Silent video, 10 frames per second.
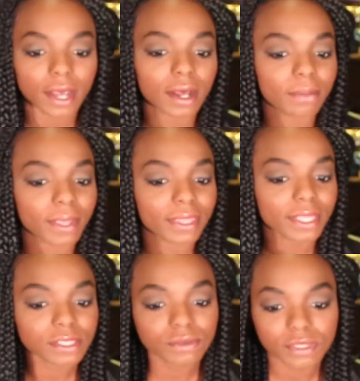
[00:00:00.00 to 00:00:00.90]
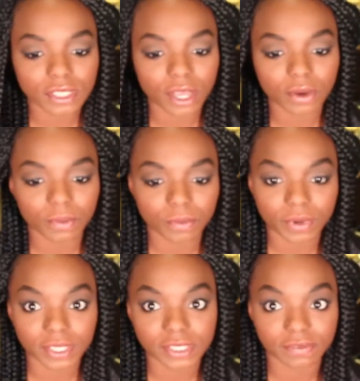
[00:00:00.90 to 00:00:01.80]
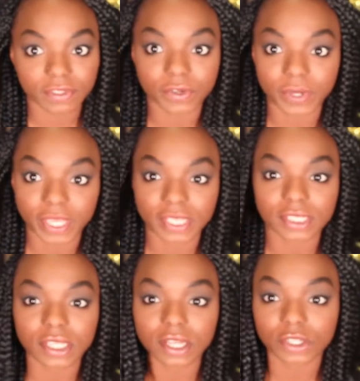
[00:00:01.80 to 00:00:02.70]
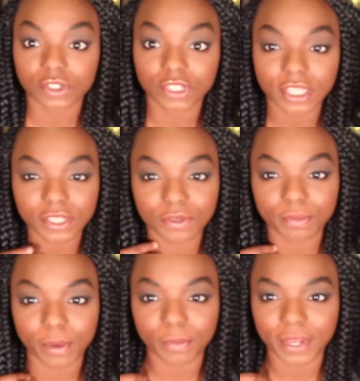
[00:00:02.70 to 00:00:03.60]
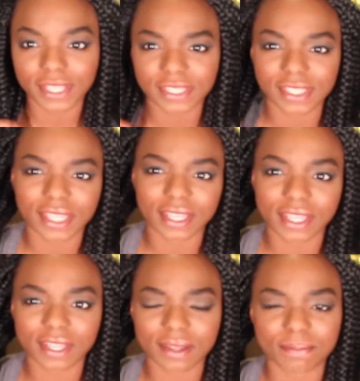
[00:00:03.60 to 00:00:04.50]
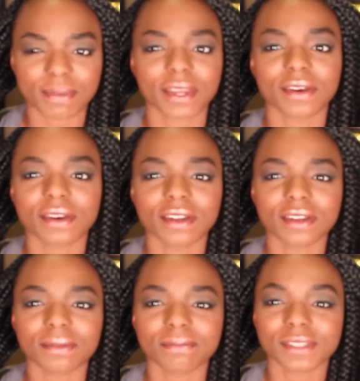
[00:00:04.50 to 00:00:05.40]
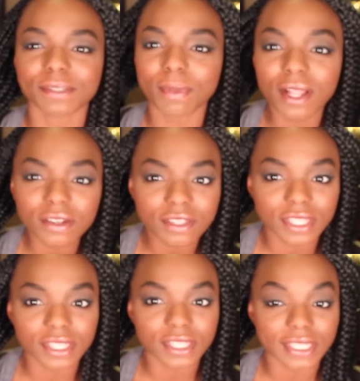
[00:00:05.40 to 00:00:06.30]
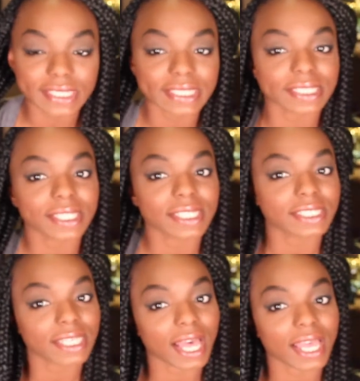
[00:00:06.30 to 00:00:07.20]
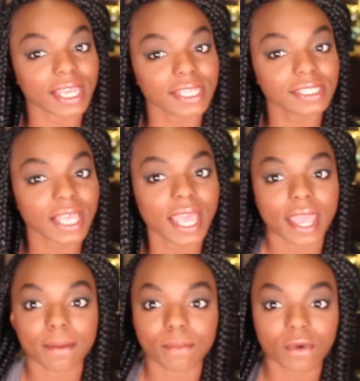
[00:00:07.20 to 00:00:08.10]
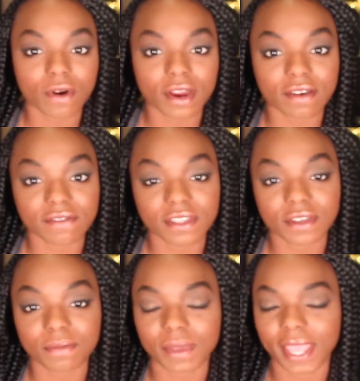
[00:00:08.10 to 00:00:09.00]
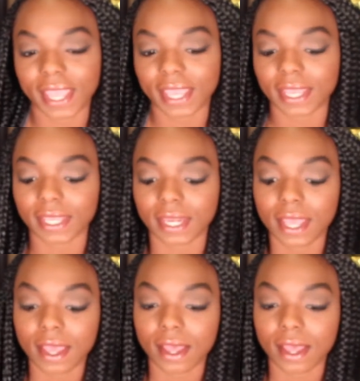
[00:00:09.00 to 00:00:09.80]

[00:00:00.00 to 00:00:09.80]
And this was a relatively quick install. Usually I do my braids bigger, smaller than this size and more of them, and